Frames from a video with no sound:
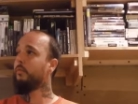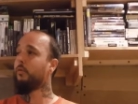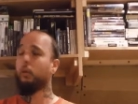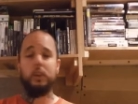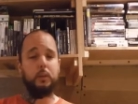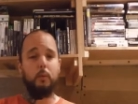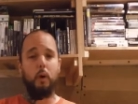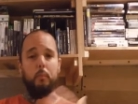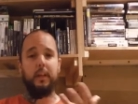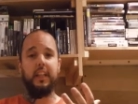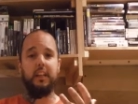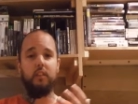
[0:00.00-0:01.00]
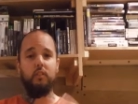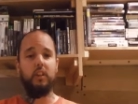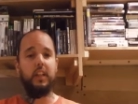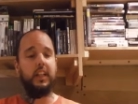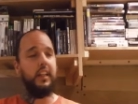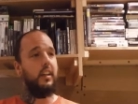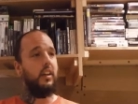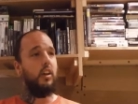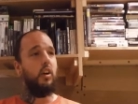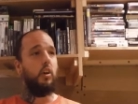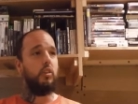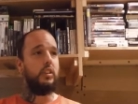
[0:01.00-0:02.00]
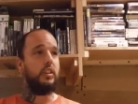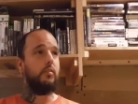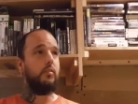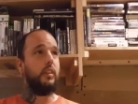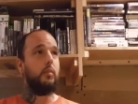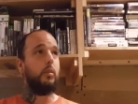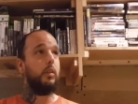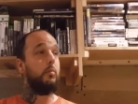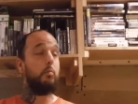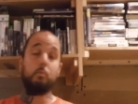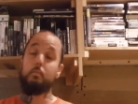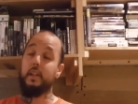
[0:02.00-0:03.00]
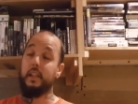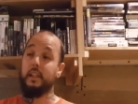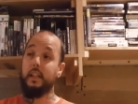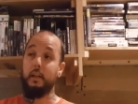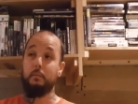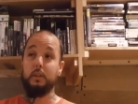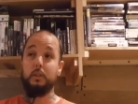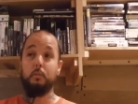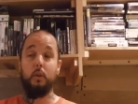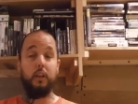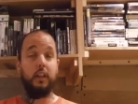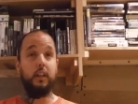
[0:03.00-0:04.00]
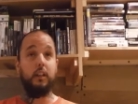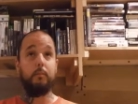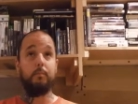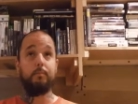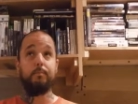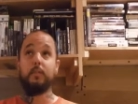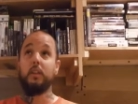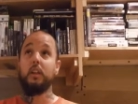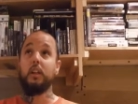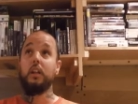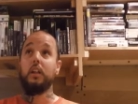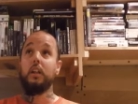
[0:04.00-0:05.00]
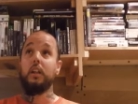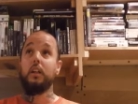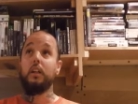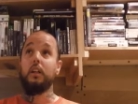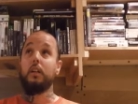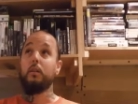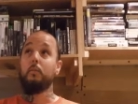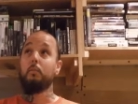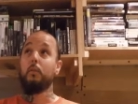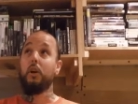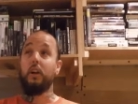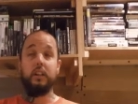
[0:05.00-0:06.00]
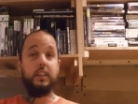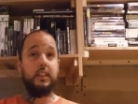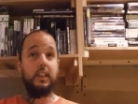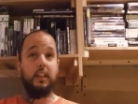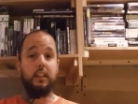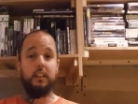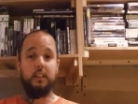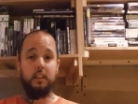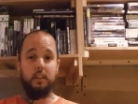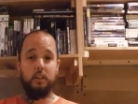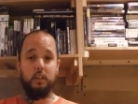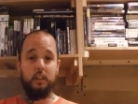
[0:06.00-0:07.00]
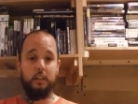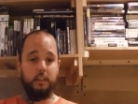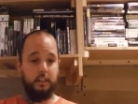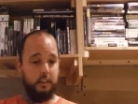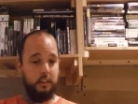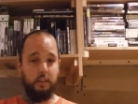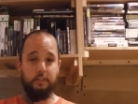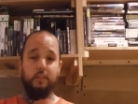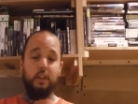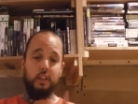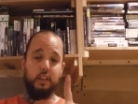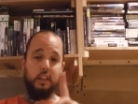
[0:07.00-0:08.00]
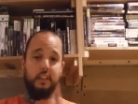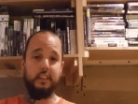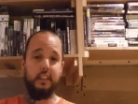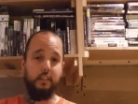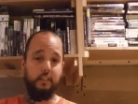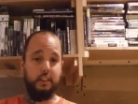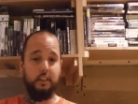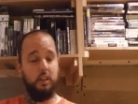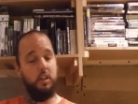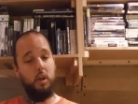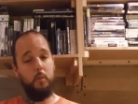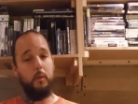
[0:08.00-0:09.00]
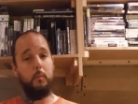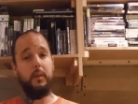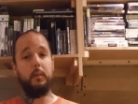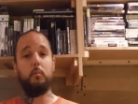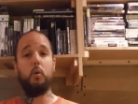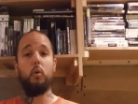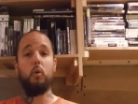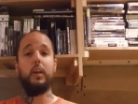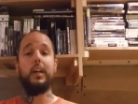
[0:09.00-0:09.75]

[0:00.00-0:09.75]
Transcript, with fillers: voice my opinion really on something what many gamers might um, might understand you know is the first in the series you know I might make more